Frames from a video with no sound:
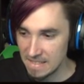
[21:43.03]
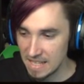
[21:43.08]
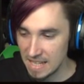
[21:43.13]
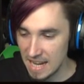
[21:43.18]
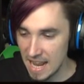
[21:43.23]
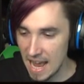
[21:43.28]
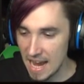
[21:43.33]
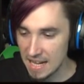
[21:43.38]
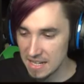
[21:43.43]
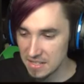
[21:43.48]

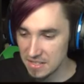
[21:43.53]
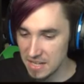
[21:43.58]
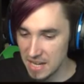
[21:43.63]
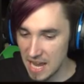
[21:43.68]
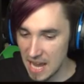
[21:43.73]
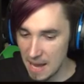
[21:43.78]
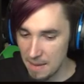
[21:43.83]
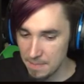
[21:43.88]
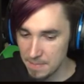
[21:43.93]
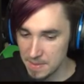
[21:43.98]
It actually
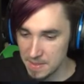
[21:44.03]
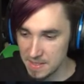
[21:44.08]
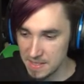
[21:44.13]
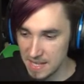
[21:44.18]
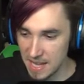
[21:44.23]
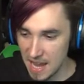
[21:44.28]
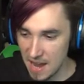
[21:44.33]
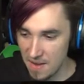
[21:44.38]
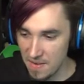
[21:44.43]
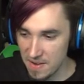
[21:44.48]
happens
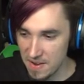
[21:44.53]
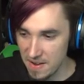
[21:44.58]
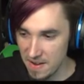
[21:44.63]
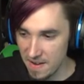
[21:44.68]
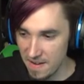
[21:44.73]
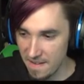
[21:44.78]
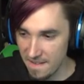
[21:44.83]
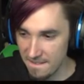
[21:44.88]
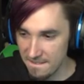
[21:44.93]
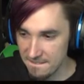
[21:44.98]
down
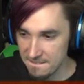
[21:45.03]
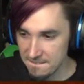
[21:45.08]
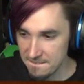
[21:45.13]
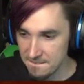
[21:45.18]
here.